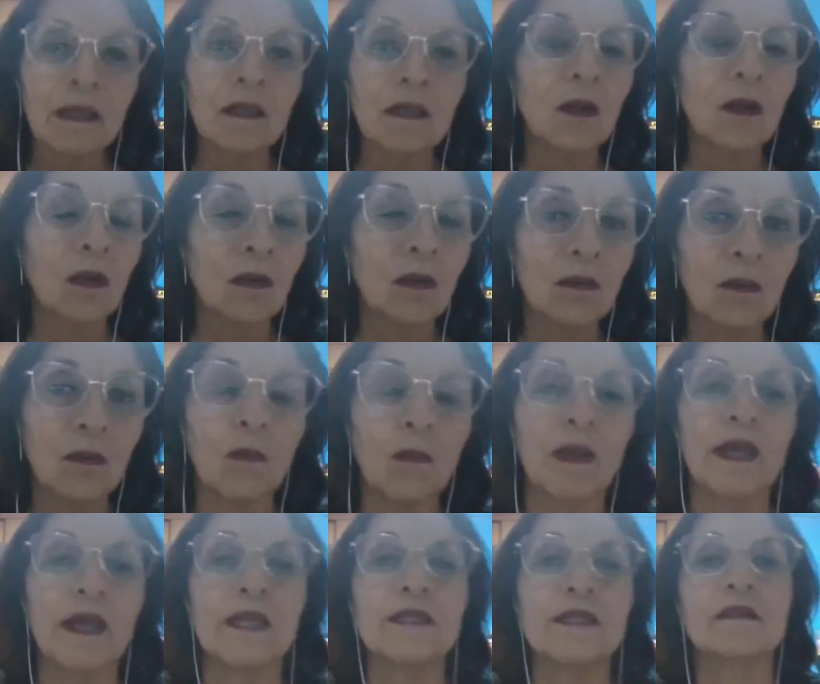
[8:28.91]
low
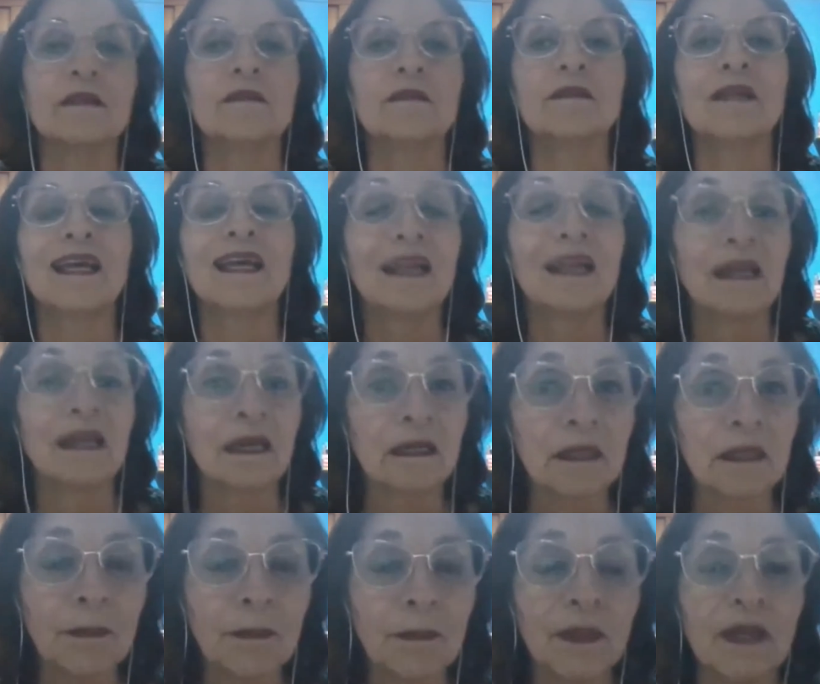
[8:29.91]
wages,
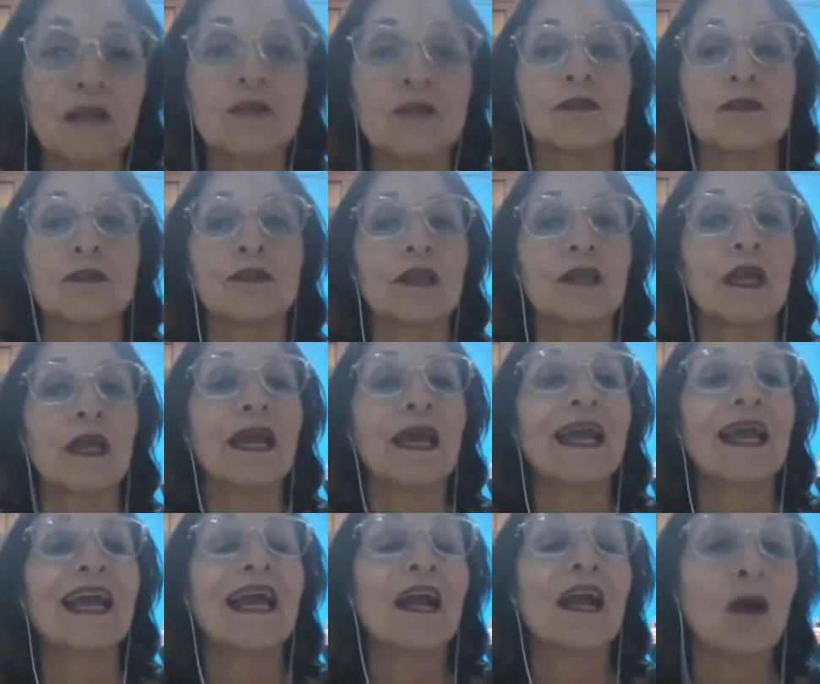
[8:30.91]
repression,
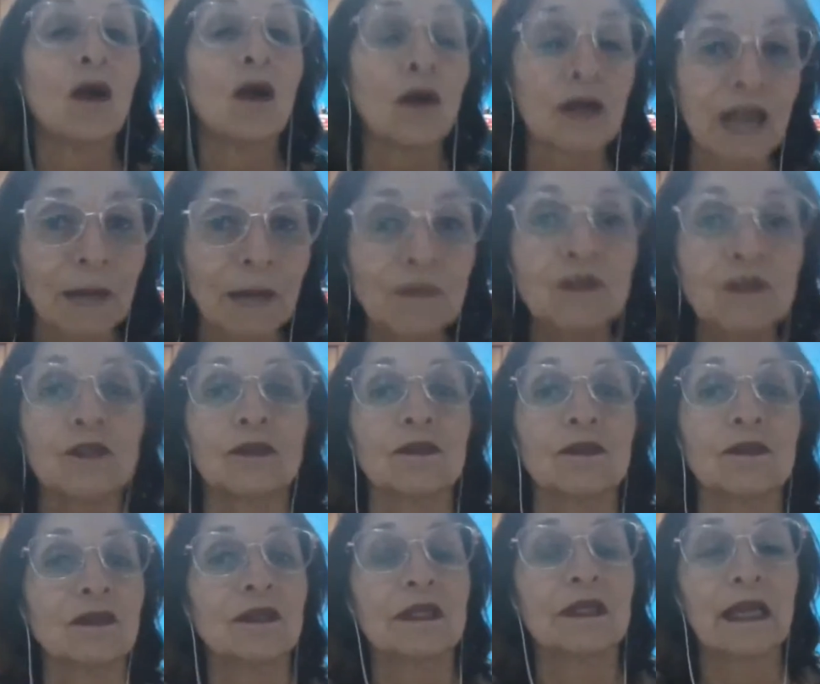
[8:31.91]

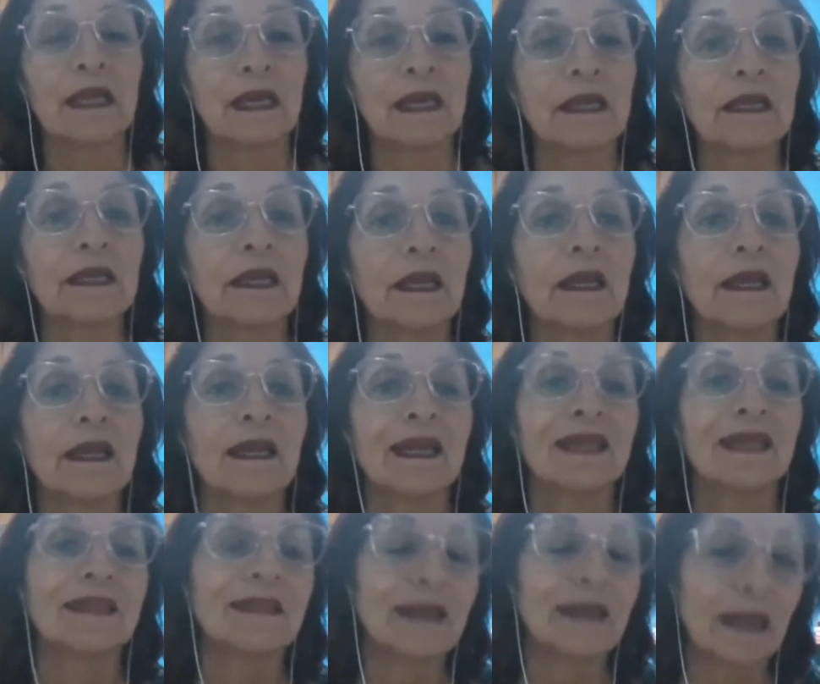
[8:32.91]
corruption. Like
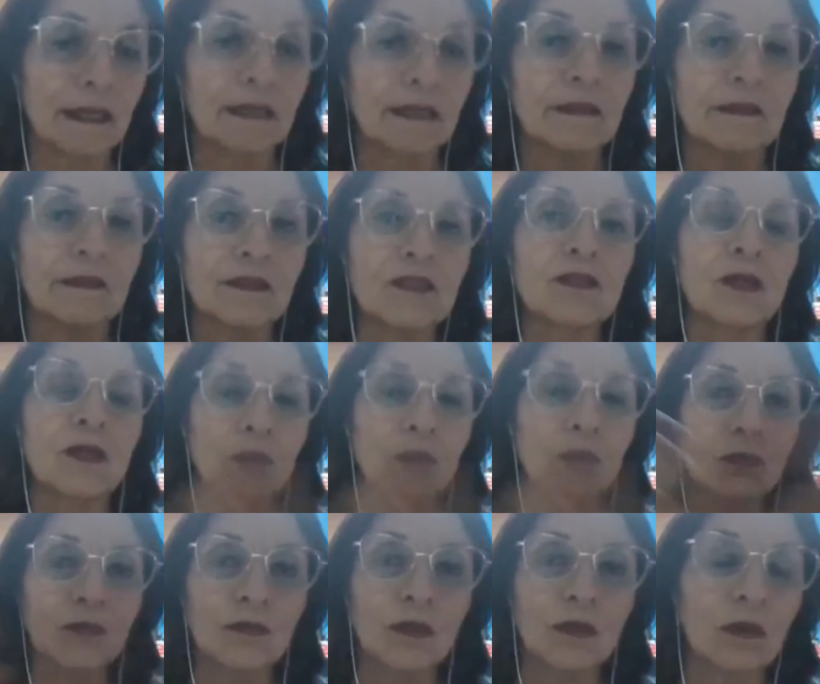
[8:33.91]
it
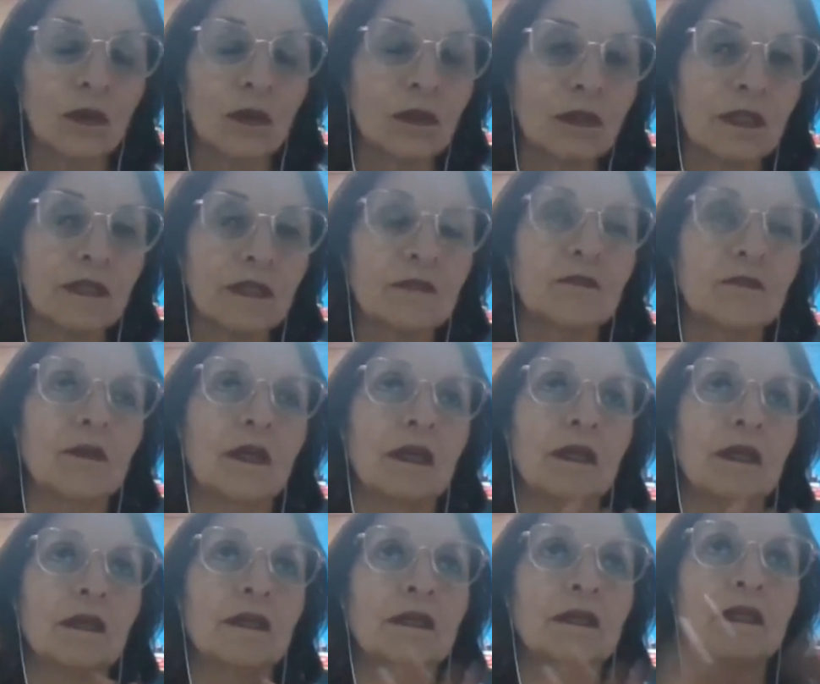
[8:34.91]
shows all this
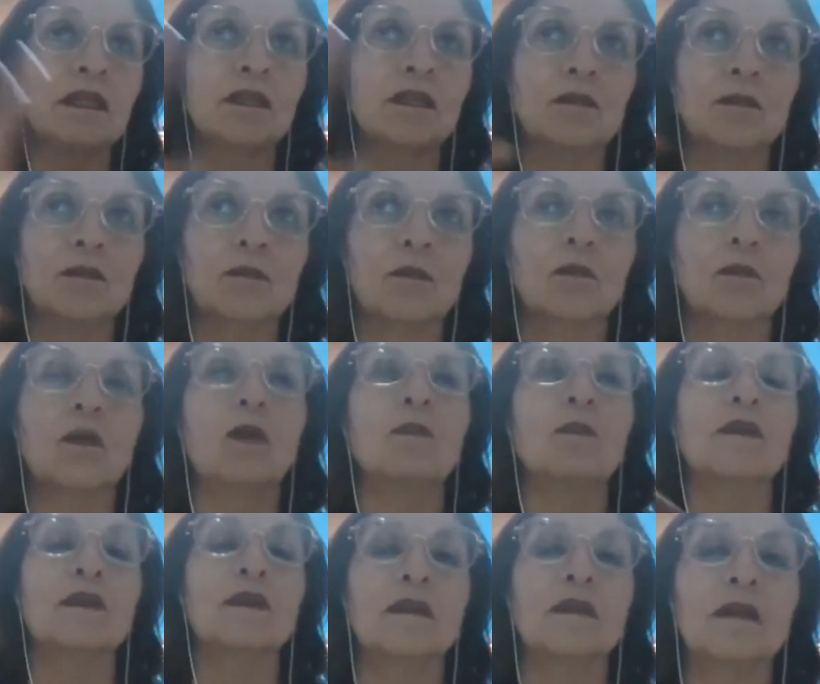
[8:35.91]
in this
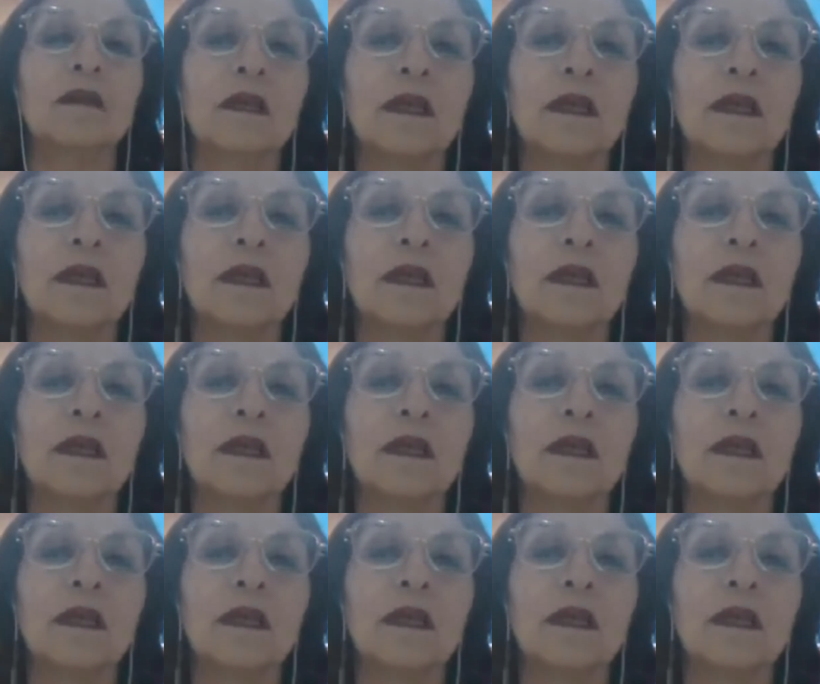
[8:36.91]
moment,